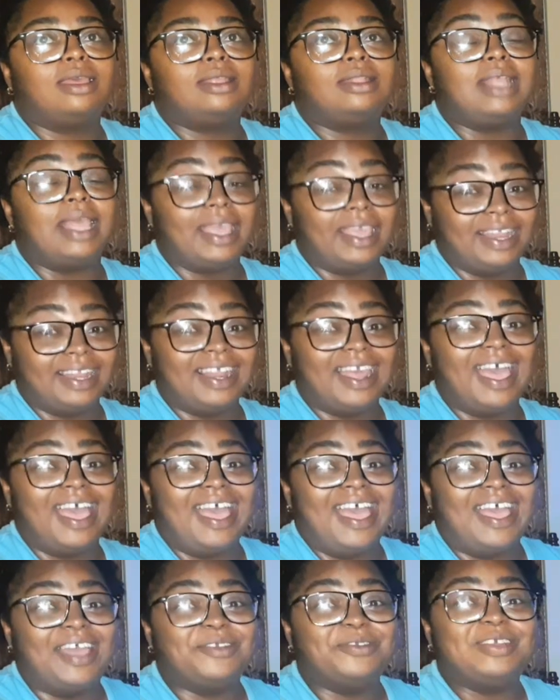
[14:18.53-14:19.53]
then
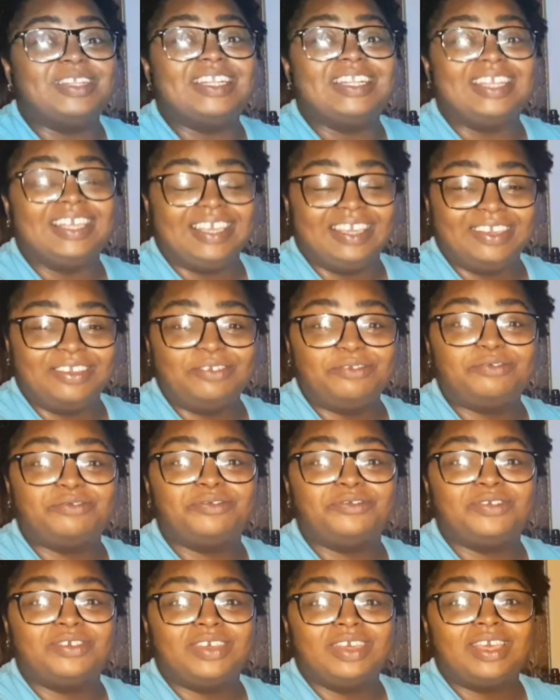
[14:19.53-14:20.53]
I would leave
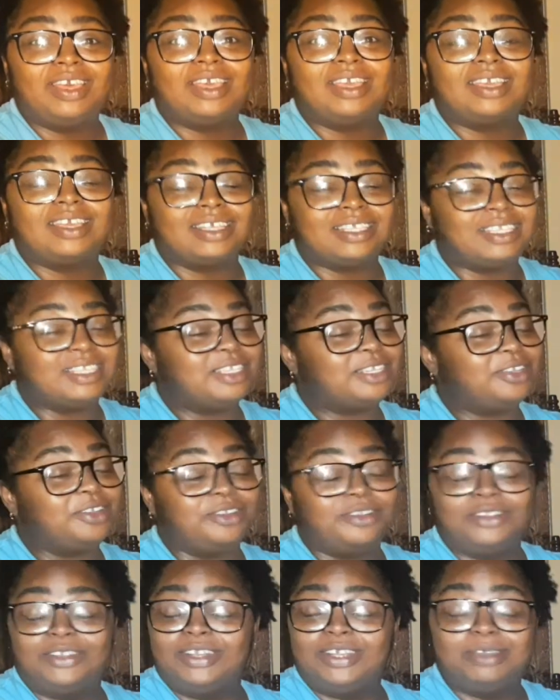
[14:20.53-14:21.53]
because it's
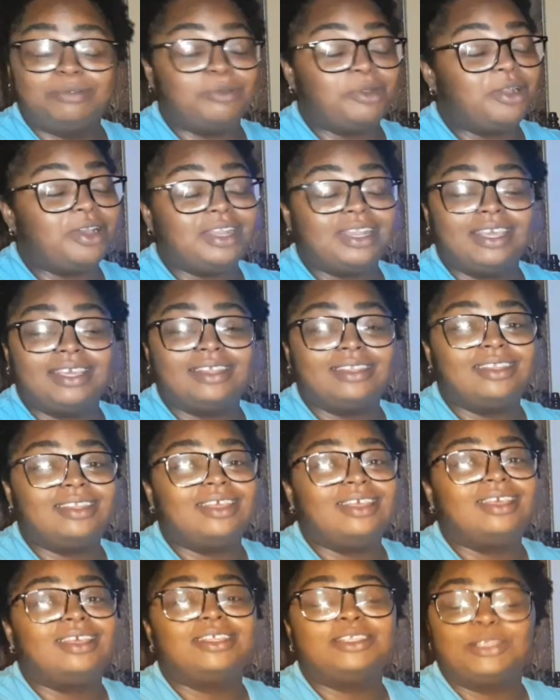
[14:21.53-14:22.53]
early
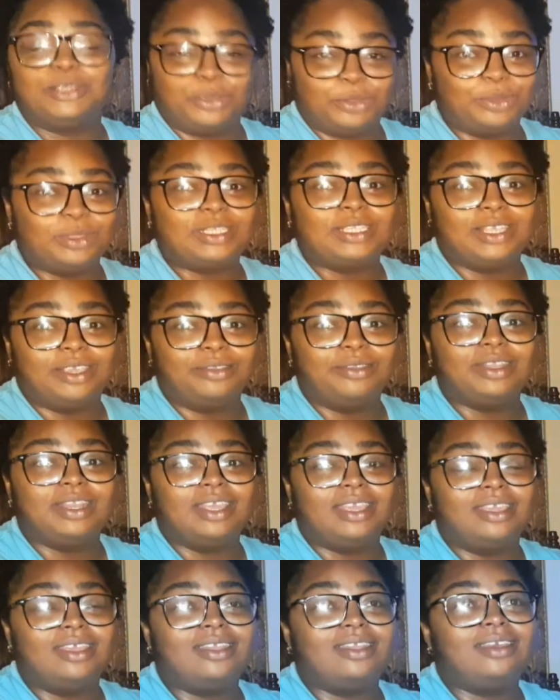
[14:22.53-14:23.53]
morning to go
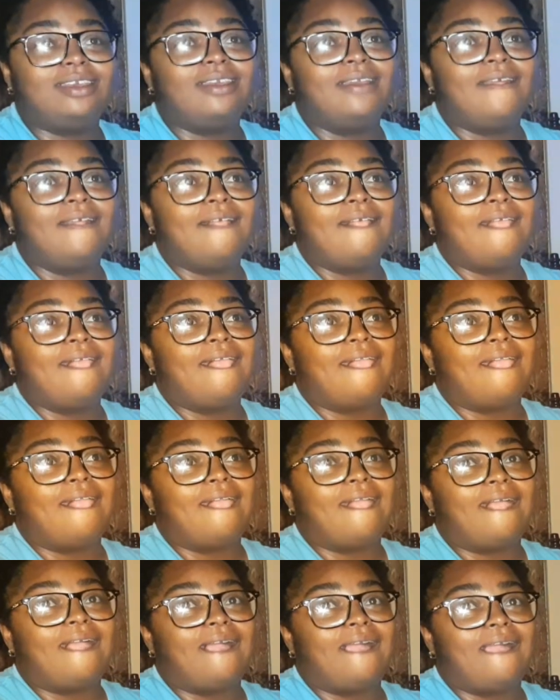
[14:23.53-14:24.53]
serenade.
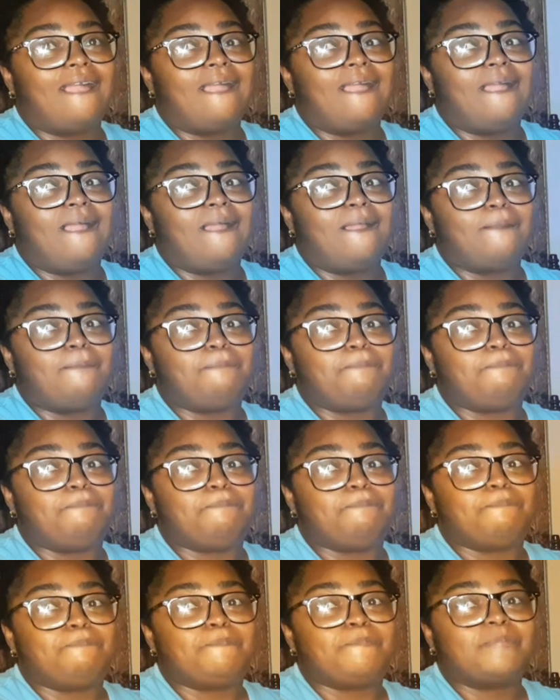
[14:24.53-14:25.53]

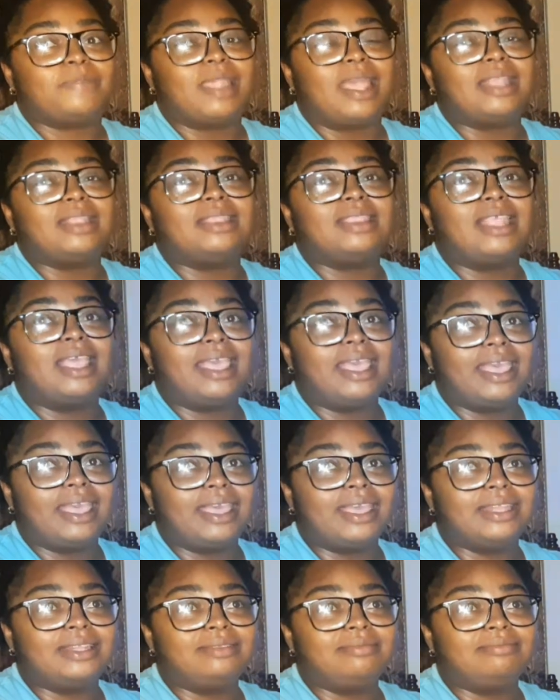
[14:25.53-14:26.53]
And
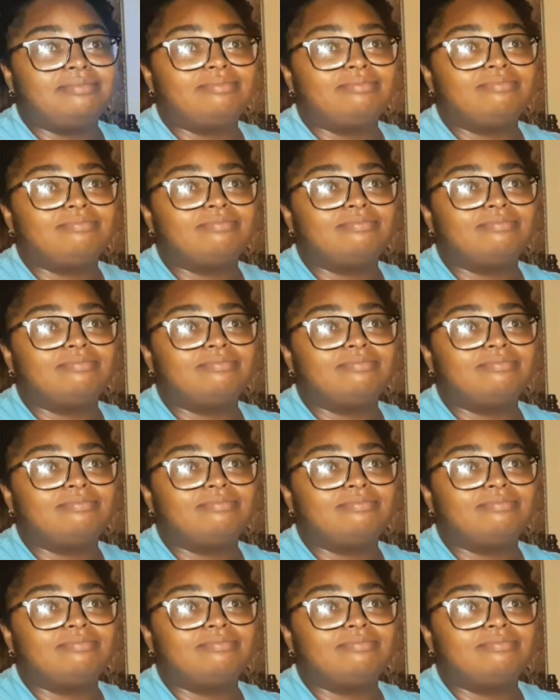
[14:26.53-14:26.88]
then